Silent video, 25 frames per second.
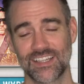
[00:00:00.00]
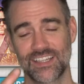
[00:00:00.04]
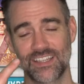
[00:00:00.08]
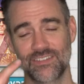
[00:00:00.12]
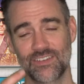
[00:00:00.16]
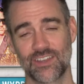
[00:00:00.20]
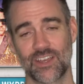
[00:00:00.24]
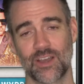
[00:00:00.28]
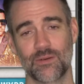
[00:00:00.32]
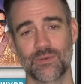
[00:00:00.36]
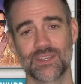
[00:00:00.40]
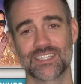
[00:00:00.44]

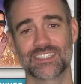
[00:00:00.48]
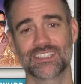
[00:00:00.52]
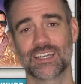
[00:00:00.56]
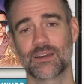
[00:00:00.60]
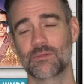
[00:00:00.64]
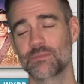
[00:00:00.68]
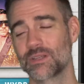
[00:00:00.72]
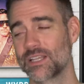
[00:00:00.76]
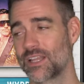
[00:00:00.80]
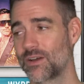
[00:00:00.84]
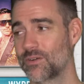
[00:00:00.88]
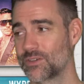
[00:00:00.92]
leave your comments
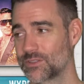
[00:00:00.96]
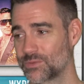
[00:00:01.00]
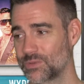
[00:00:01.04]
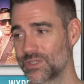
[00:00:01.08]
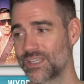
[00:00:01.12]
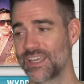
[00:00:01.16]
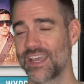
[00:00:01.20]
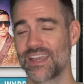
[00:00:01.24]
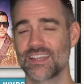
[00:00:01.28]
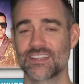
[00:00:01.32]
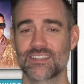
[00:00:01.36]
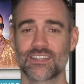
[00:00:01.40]
down below as
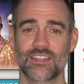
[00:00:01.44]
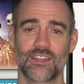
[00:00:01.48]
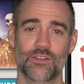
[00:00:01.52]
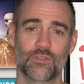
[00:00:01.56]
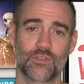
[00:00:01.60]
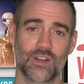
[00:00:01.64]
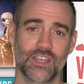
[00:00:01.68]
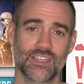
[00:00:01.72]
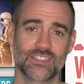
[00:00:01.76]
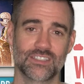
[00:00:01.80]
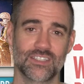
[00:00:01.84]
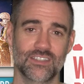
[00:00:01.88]
we get into the
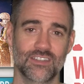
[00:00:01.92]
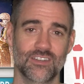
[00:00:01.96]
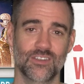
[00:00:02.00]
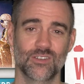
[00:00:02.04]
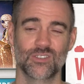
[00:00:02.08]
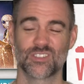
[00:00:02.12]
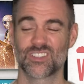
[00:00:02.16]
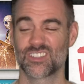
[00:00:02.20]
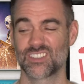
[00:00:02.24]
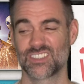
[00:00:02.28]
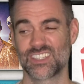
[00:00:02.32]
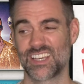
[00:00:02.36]
racing
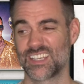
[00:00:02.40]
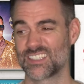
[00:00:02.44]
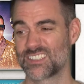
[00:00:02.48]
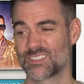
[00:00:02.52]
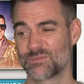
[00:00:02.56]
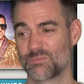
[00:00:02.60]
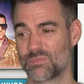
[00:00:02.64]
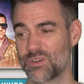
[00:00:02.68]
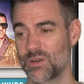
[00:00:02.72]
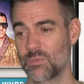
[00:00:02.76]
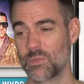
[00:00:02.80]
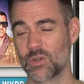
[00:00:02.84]
news because
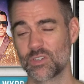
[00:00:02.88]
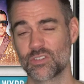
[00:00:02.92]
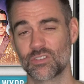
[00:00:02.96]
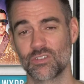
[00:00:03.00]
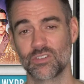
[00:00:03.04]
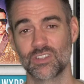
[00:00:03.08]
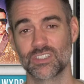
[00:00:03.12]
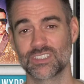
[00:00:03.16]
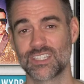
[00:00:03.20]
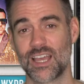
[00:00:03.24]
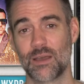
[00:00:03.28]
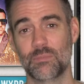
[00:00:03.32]
that's pretty much
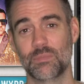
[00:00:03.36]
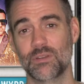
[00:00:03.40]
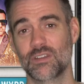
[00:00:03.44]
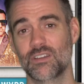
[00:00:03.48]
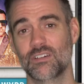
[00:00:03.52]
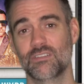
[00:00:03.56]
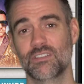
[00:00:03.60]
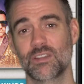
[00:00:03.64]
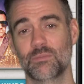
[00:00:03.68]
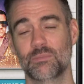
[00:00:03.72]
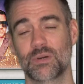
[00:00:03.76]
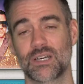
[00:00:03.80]
all that's happened
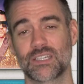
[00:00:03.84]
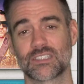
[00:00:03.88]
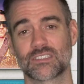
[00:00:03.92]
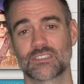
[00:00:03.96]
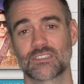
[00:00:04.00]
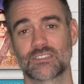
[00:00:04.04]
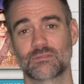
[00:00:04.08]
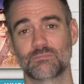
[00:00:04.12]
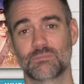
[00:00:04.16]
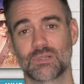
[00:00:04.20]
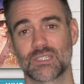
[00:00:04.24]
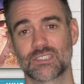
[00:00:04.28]
over the
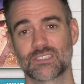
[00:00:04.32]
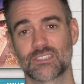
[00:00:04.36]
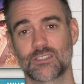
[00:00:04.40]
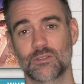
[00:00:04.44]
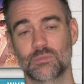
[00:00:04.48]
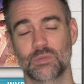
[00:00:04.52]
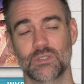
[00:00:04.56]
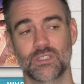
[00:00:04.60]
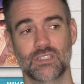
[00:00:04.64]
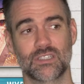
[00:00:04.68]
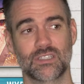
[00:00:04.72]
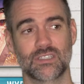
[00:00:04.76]
past past
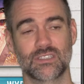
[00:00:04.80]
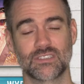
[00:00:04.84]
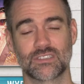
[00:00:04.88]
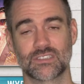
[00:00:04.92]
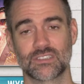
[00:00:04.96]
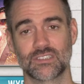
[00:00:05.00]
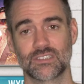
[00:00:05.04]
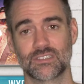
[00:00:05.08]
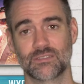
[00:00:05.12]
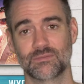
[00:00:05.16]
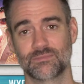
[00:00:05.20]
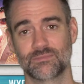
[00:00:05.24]
couple of days. So